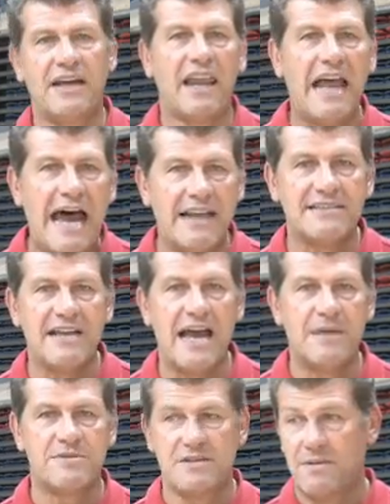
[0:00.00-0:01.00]
a lot of
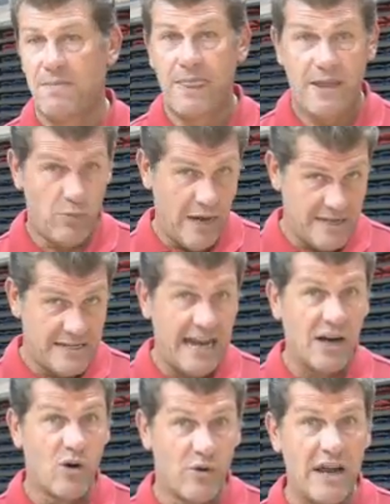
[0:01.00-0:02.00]
times, as I
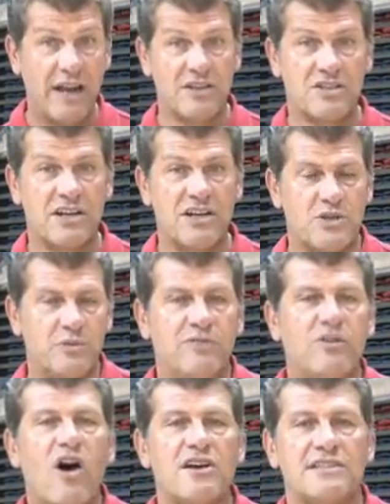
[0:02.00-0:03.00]
go around this country,
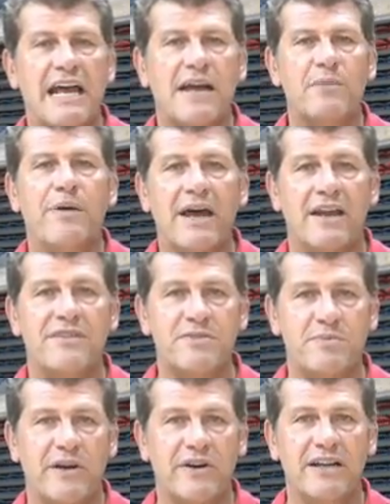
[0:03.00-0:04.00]
we've lost that competitive
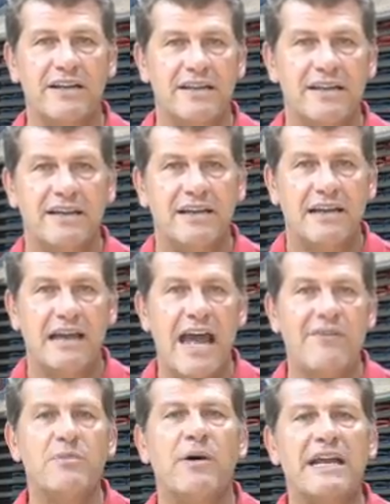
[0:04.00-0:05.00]
spirit.
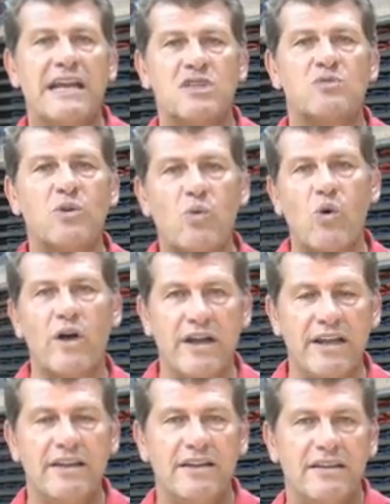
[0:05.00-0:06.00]
Everybody gets
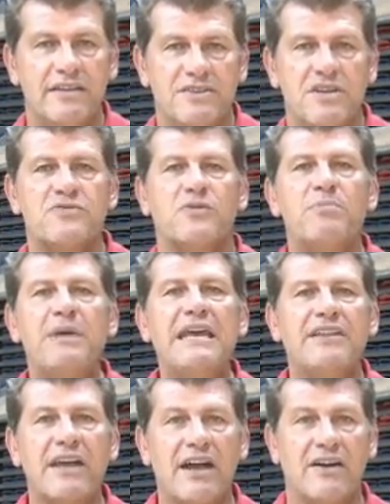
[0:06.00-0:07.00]
rewarded just for
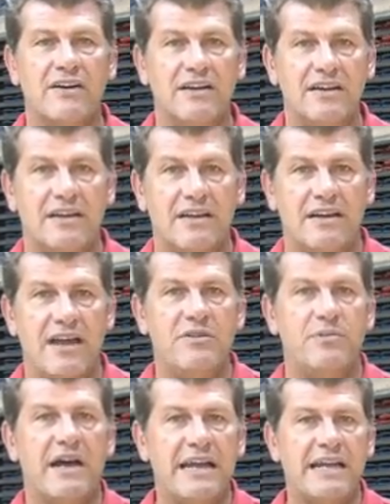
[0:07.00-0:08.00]
being there.
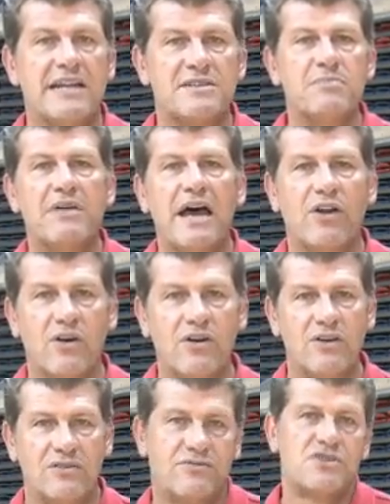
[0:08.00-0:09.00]
Everybody gets a medal
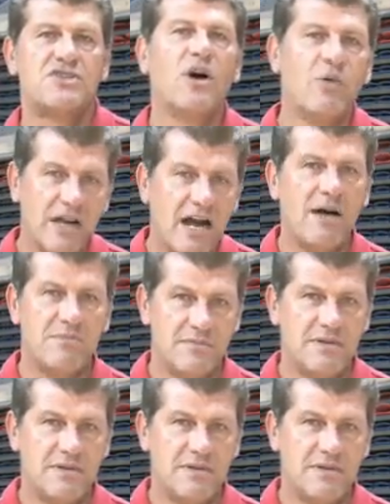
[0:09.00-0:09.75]
for showing up.